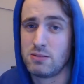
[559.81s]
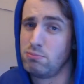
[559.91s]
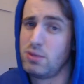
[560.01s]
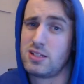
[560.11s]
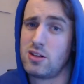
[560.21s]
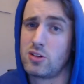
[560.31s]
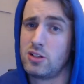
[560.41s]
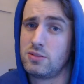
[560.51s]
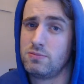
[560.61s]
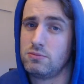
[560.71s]
but it's all good.
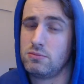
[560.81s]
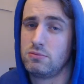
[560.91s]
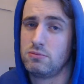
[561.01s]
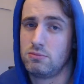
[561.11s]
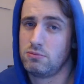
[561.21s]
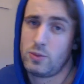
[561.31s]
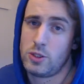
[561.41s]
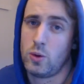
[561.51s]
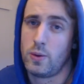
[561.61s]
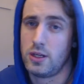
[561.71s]
We do
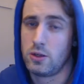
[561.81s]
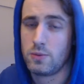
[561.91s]
what we do.